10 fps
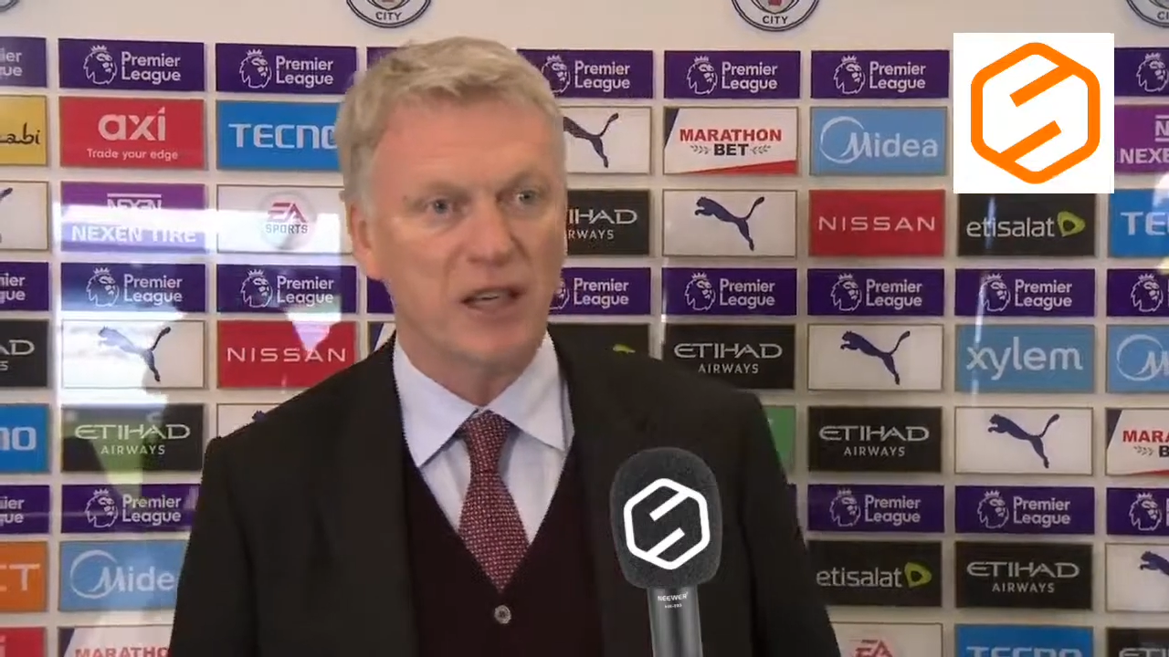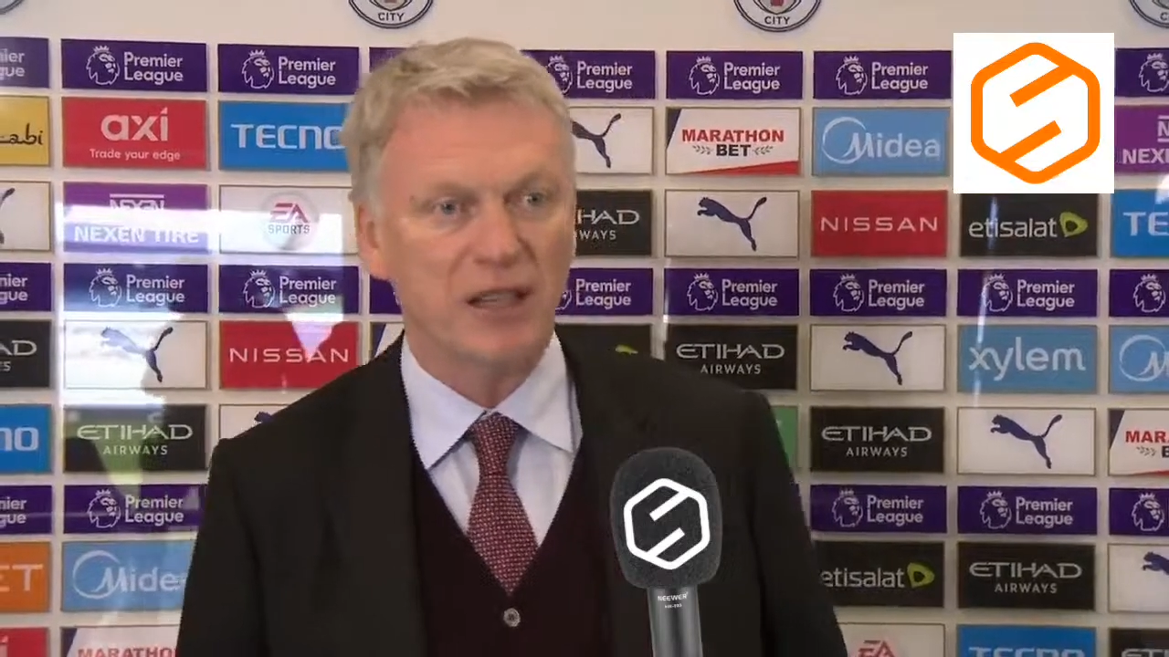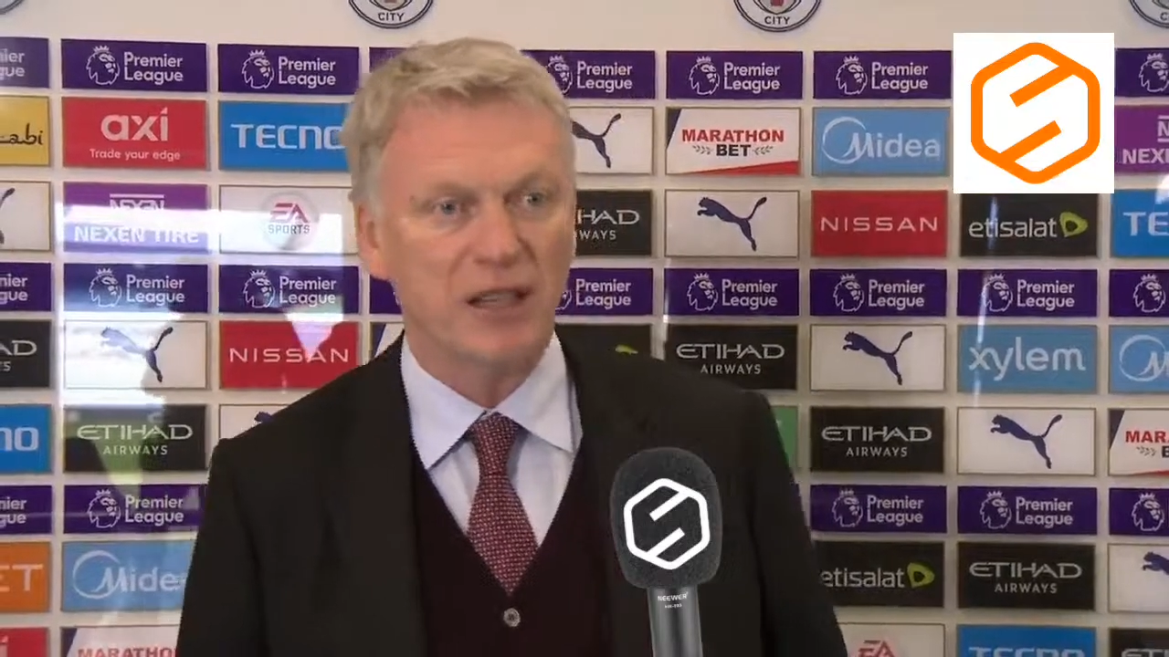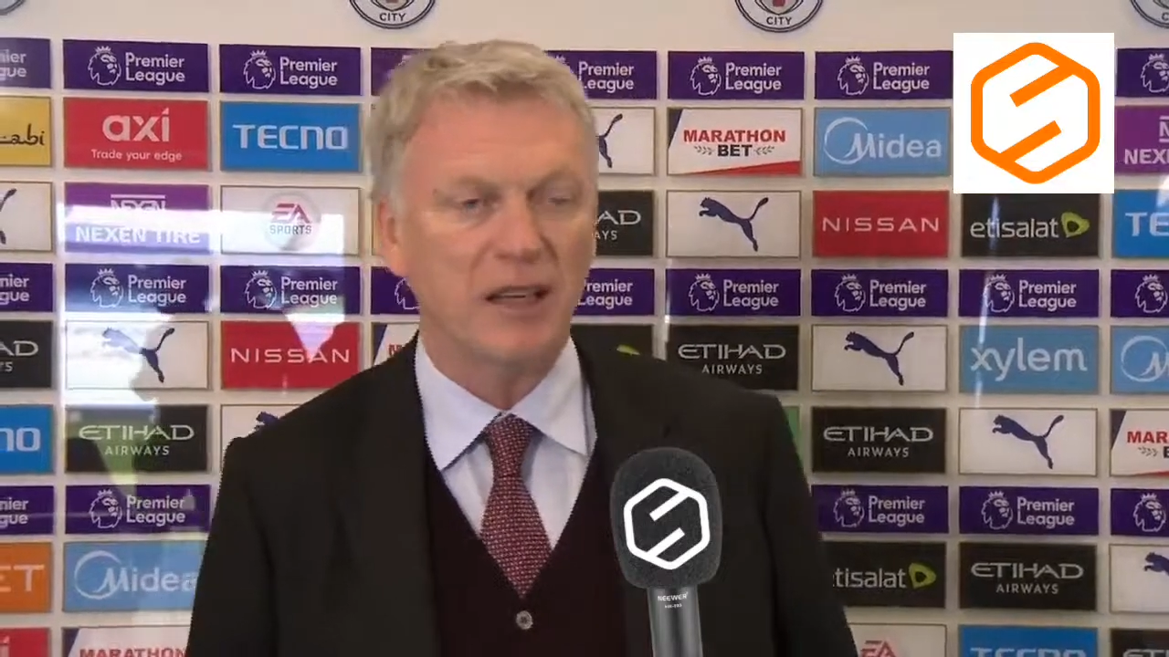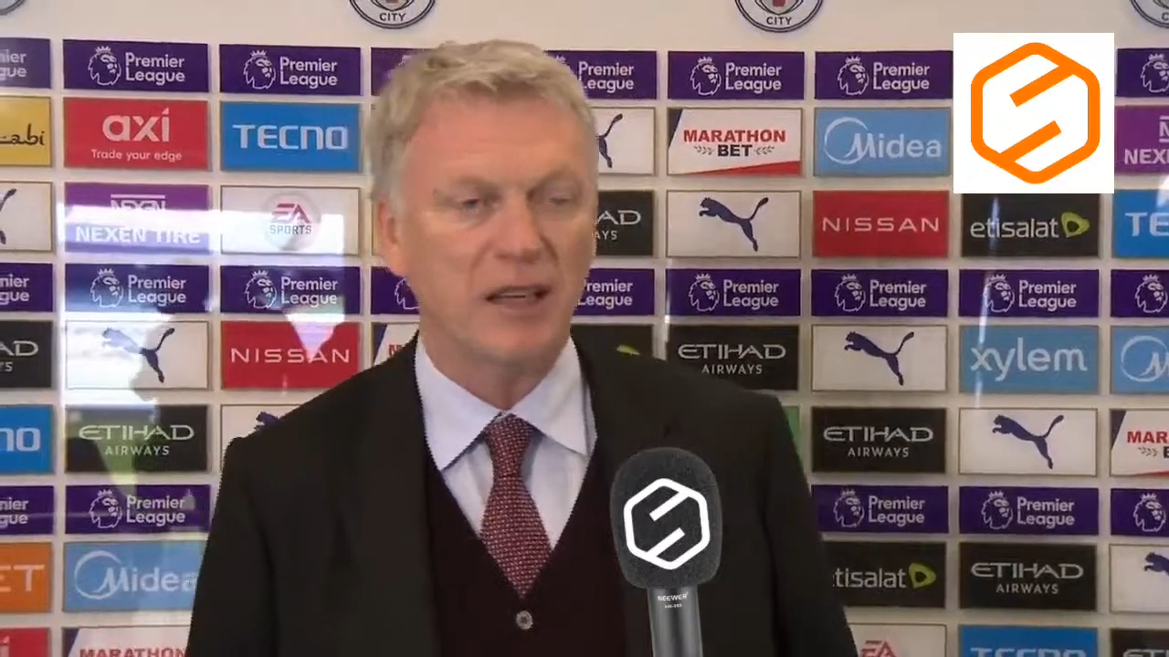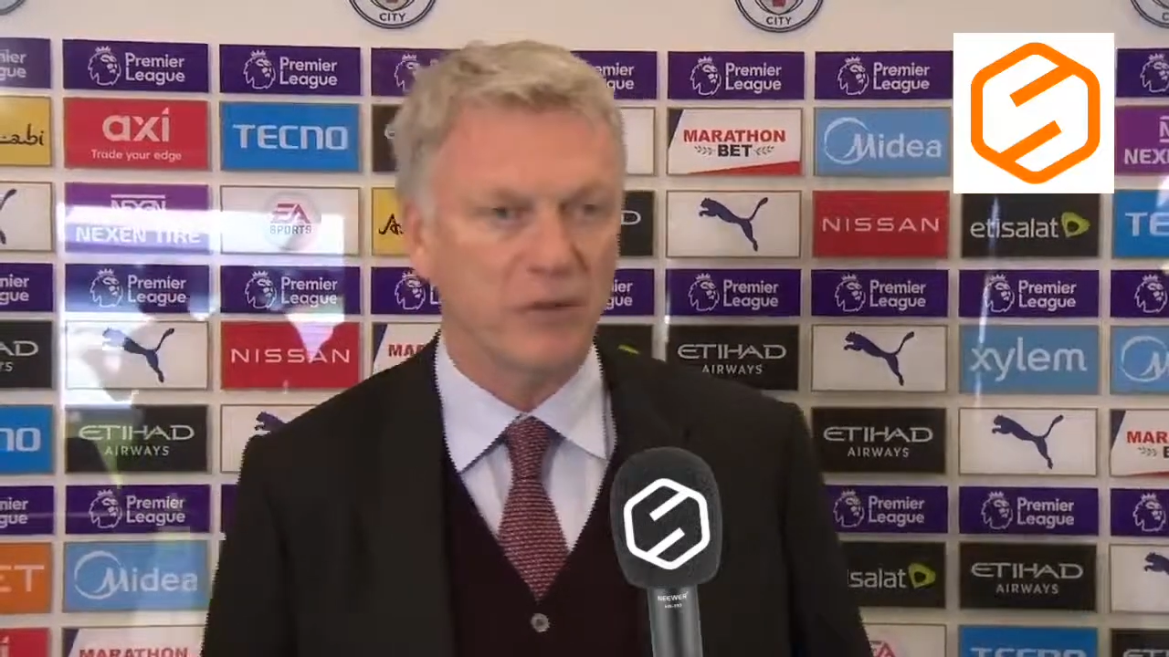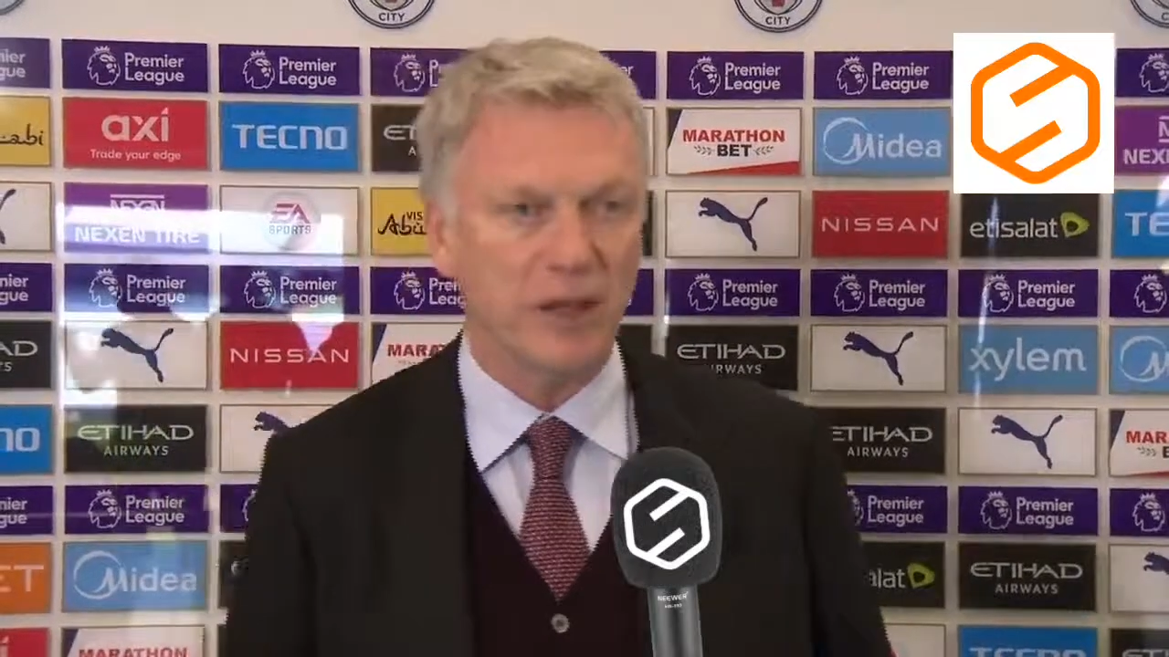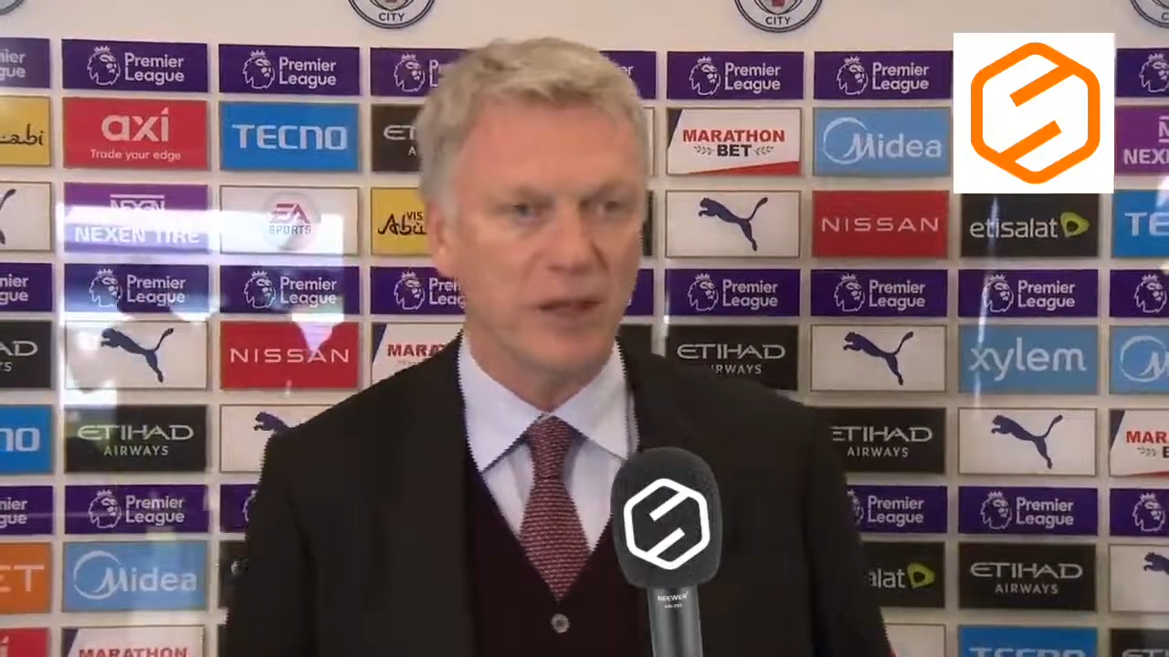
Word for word: then fine.